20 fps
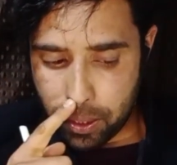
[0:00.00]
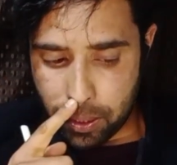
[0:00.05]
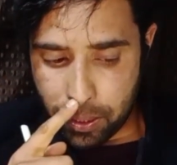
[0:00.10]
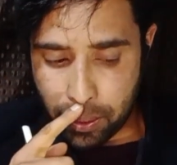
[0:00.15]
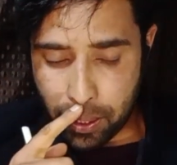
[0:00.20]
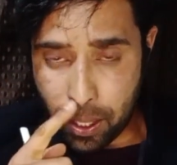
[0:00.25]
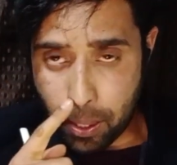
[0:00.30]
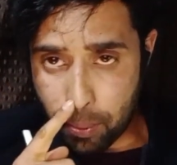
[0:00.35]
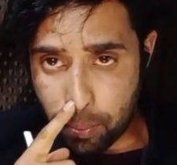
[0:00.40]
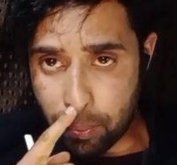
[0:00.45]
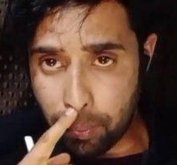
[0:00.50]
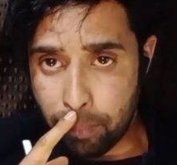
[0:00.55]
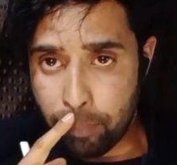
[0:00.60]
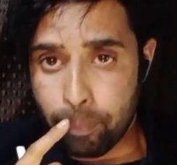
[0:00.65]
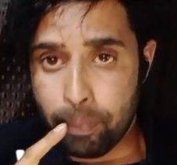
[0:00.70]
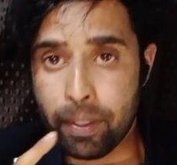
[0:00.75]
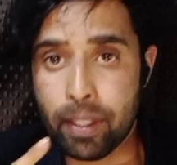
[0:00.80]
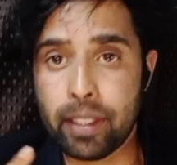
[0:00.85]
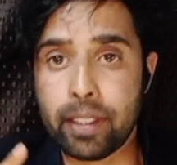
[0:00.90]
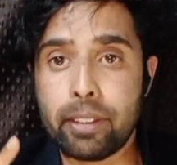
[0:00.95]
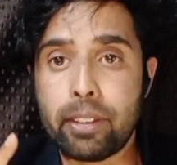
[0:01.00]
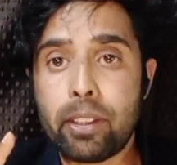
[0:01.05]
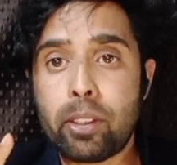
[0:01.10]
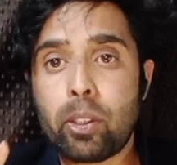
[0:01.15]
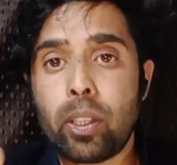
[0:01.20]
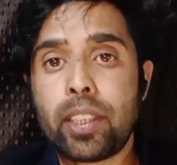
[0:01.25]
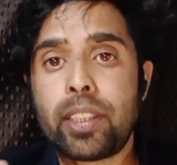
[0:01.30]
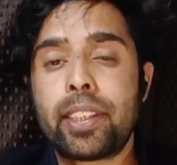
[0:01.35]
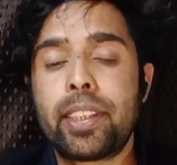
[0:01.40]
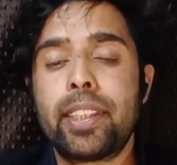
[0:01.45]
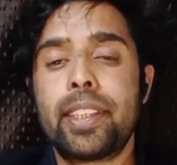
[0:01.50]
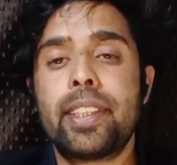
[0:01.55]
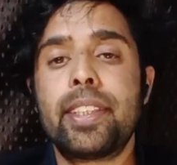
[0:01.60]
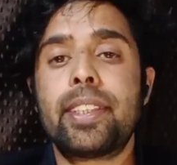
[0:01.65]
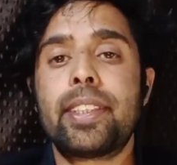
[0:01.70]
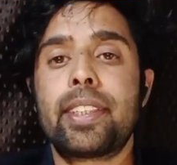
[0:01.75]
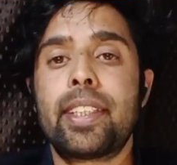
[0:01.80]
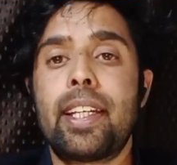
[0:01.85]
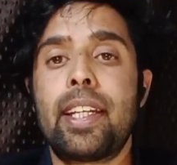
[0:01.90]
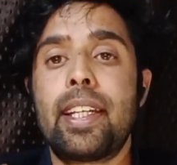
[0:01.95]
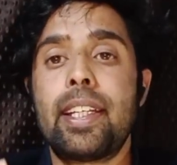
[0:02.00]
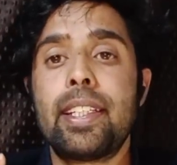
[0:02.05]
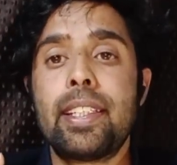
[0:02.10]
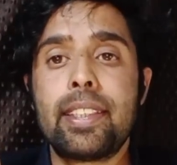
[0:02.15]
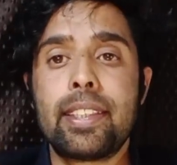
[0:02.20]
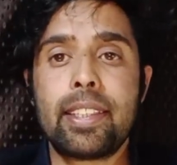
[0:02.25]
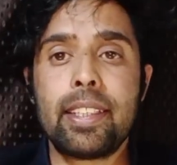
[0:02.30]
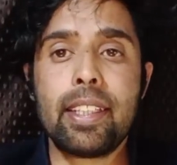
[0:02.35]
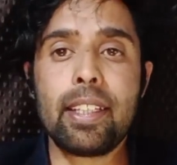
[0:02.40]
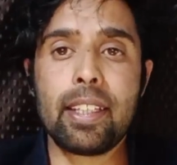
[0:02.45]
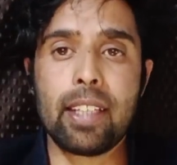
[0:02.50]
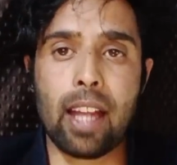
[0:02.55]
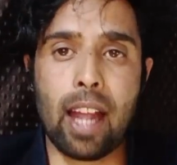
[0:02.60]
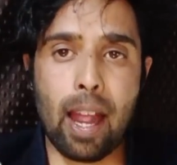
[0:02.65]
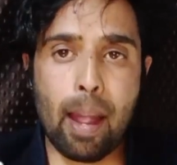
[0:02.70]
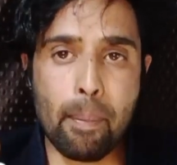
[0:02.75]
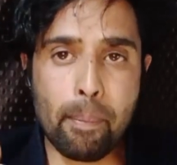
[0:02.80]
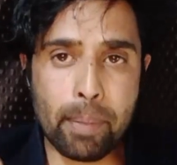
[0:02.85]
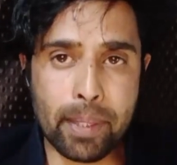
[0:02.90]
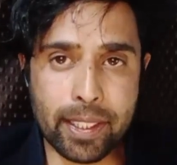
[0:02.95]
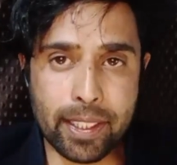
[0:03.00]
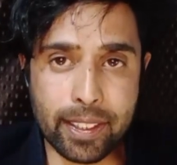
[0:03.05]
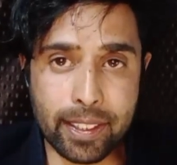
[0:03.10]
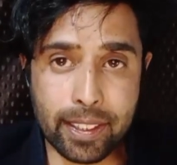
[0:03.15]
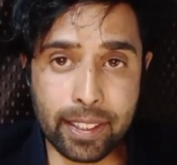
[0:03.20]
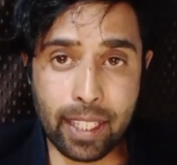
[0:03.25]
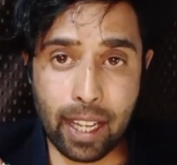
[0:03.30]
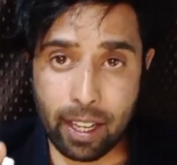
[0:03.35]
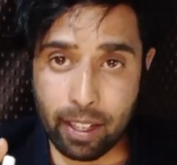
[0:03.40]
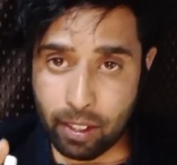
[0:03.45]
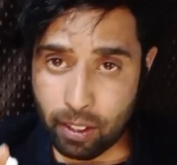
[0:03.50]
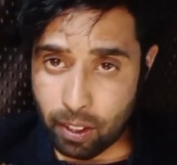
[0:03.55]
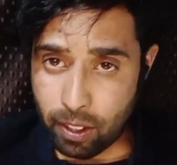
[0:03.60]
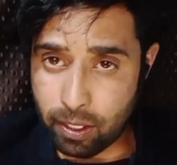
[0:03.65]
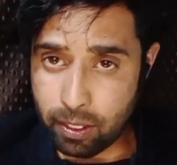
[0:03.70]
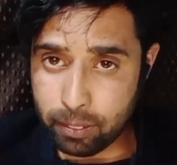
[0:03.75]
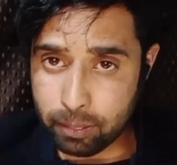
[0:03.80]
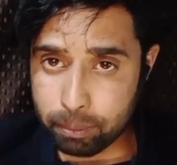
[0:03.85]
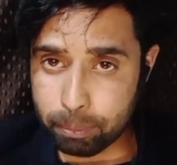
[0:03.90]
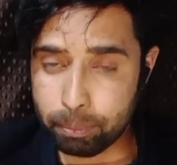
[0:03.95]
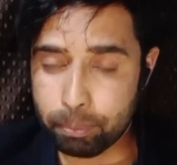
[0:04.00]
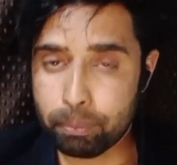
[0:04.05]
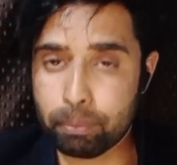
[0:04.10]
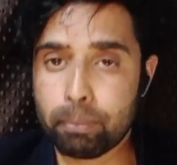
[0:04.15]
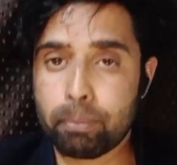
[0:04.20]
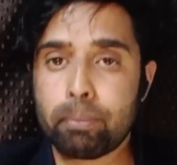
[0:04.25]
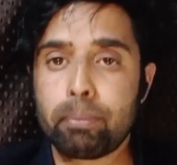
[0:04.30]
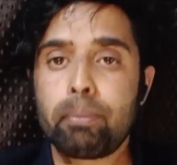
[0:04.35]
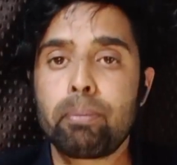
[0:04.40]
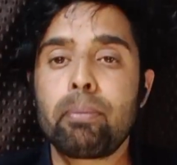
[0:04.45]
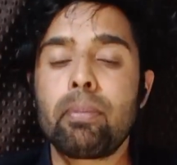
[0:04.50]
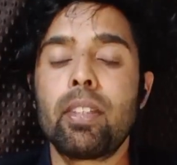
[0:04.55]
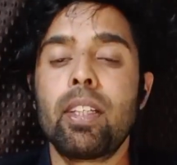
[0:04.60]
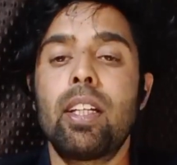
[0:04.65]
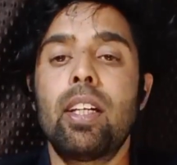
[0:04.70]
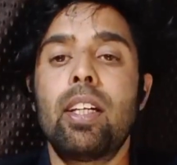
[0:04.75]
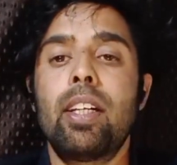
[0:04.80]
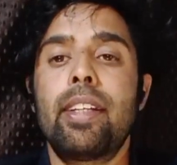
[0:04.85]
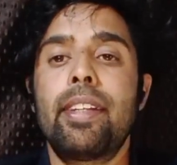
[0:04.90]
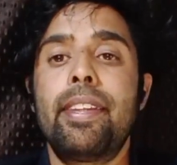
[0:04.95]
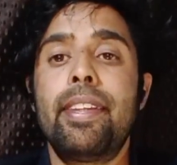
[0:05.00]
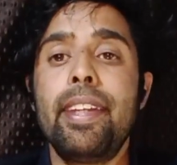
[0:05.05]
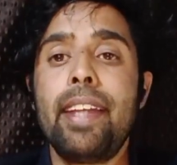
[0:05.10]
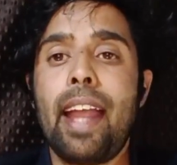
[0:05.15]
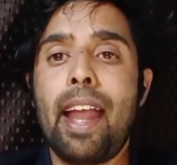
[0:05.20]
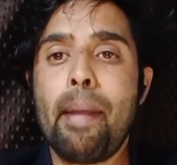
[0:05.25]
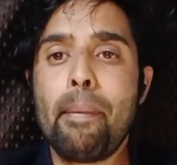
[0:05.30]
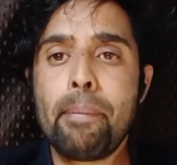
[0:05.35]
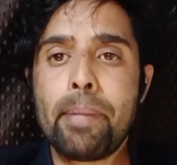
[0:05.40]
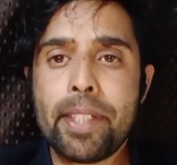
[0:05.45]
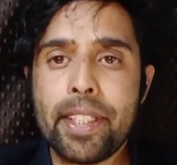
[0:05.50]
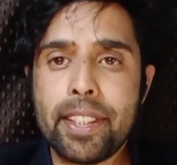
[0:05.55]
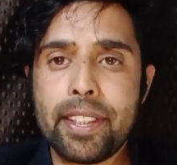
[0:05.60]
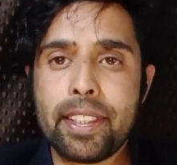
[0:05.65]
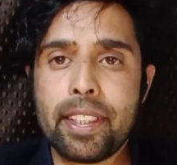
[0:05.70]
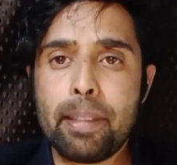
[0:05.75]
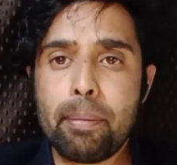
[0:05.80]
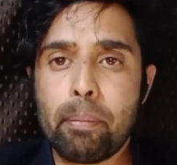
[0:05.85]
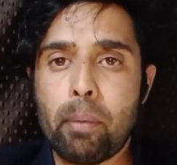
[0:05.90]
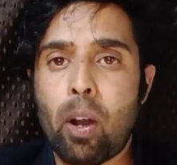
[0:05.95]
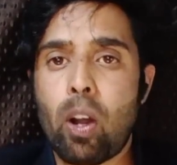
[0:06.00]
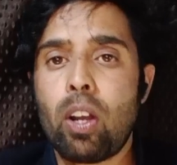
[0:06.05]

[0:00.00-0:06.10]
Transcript: Now the question is the MCC a law? The MCC